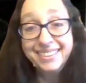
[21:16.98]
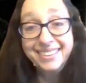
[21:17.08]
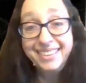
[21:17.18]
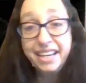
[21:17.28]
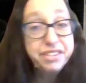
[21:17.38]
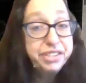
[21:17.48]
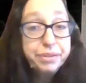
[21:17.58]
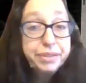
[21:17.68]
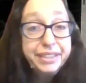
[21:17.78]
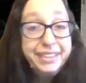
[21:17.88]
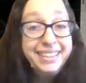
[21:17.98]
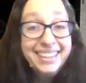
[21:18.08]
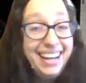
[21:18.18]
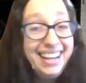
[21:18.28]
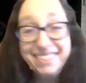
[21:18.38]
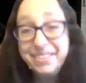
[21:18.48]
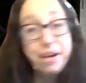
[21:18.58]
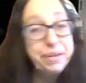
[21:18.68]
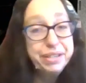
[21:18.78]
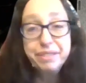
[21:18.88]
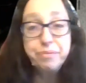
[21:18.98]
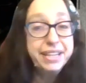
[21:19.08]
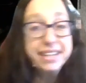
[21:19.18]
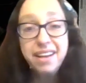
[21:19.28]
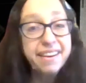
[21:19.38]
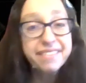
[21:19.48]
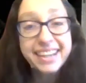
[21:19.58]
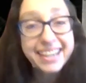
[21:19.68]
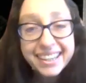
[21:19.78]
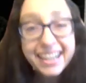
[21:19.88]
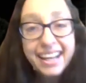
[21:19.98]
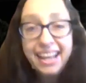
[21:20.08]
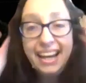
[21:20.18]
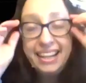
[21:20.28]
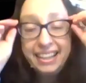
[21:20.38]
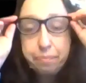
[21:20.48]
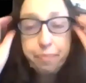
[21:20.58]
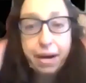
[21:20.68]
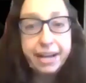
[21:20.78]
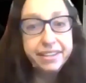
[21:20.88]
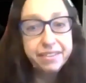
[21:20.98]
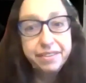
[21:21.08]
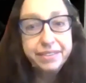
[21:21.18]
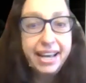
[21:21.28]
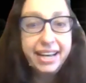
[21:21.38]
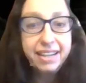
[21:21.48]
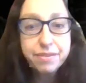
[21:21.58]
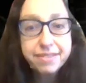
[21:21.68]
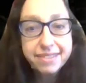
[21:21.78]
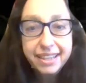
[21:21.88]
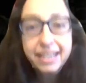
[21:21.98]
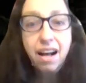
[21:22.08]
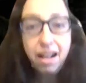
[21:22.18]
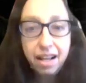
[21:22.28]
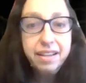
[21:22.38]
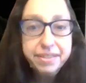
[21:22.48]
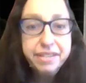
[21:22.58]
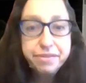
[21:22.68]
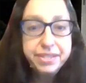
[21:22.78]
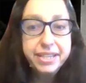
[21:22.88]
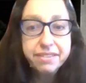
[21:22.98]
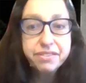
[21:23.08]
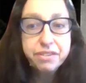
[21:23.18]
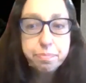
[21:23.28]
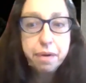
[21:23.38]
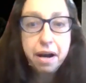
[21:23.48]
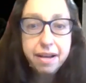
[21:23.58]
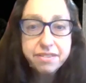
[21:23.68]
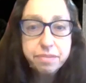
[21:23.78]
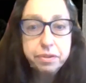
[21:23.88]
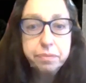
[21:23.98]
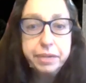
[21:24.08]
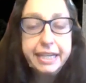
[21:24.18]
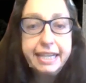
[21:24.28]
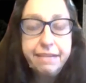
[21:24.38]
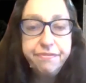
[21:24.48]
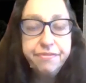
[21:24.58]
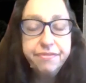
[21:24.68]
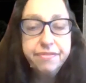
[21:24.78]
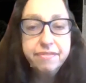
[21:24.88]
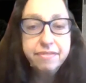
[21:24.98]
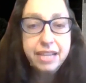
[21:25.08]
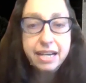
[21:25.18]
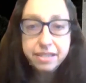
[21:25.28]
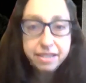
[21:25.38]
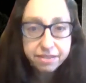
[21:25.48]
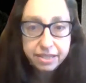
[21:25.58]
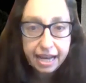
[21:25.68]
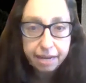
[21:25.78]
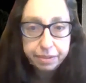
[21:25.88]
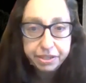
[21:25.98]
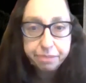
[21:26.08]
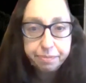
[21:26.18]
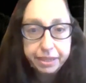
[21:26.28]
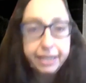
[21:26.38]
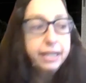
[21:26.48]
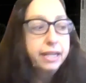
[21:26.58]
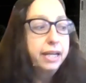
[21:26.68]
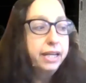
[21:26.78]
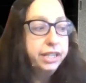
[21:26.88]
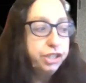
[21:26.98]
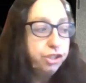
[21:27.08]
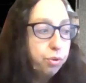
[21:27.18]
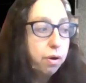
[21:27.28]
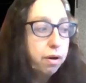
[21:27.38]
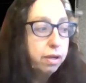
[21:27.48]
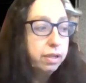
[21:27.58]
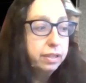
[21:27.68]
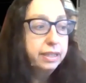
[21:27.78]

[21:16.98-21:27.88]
yes, you could, I don't know, you could win the lottery and buy your own house. All of those things are possible, but if that doesn't happen to be your